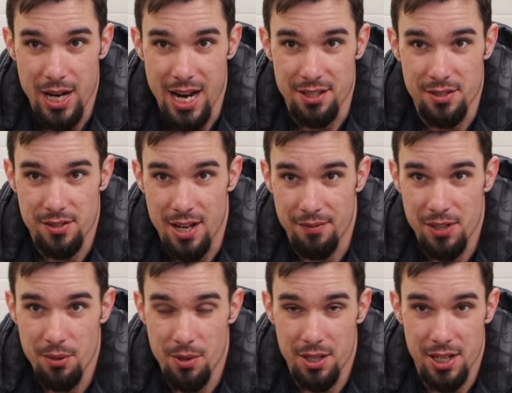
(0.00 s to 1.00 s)
we had
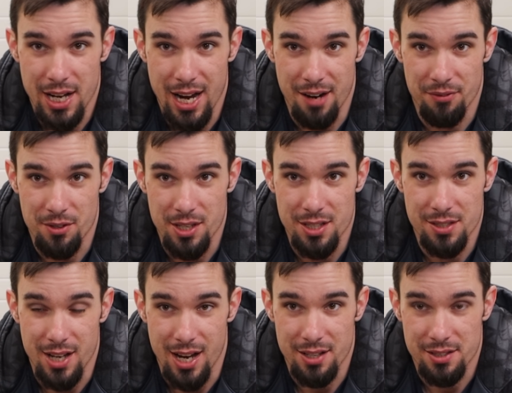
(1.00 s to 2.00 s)
71.5 for the
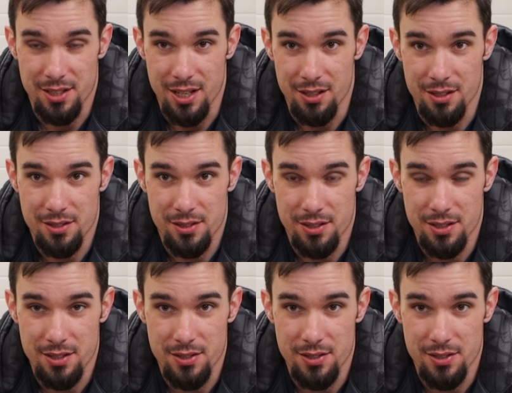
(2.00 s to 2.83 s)
Assassinators,